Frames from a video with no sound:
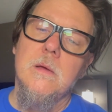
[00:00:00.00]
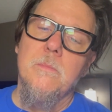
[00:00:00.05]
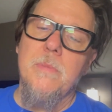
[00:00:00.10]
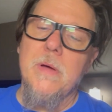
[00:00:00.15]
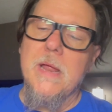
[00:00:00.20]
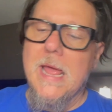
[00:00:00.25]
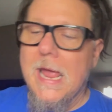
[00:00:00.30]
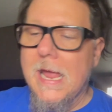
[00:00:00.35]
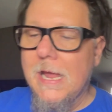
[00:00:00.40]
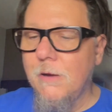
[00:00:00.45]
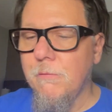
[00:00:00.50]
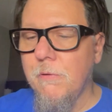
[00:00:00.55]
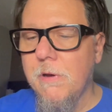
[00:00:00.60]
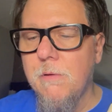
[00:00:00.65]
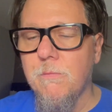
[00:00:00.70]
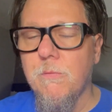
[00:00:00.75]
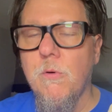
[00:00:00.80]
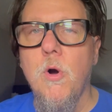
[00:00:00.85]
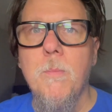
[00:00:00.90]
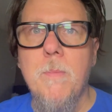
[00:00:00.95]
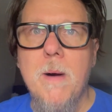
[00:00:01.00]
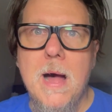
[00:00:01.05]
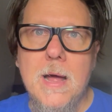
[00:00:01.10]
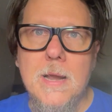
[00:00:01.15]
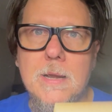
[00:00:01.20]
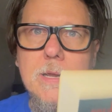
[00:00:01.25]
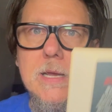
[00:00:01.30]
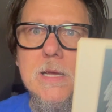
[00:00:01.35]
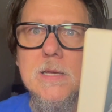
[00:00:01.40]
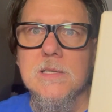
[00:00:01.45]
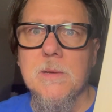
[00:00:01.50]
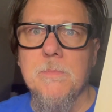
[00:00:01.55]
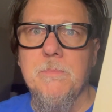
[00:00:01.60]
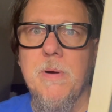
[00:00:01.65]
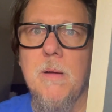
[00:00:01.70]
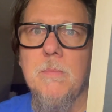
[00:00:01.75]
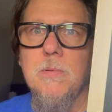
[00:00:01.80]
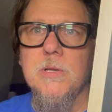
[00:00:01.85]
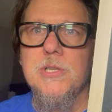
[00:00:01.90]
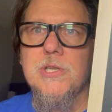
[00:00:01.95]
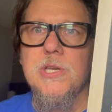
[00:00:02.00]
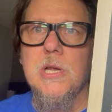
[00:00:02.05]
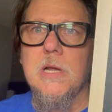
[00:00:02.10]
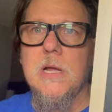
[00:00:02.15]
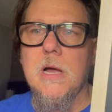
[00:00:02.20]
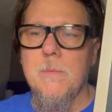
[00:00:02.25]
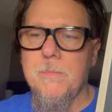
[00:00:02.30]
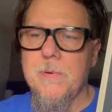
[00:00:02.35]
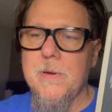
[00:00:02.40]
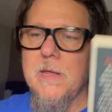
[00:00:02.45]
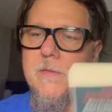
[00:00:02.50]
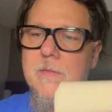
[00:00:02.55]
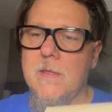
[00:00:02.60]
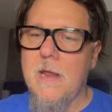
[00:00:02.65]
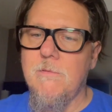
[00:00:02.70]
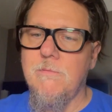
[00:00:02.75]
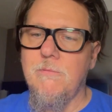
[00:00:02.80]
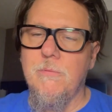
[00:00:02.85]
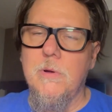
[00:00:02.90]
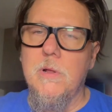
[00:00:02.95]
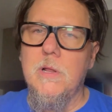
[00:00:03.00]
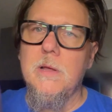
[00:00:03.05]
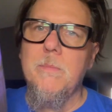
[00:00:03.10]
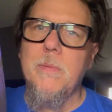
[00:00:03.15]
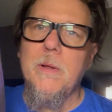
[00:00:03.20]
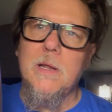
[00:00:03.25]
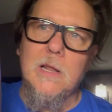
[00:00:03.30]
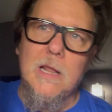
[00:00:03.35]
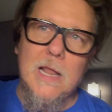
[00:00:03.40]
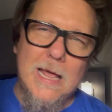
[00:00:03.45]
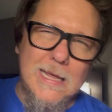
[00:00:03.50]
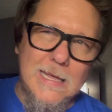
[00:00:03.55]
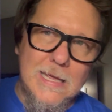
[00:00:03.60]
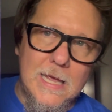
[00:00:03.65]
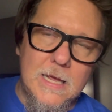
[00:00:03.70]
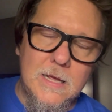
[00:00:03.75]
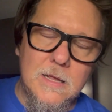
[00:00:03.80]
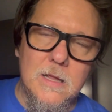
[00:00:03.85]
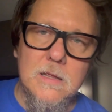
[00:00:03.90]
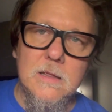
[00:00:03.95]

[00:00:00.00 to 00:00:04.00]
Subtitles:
but Angry Robot is a publishing company that I've really been liking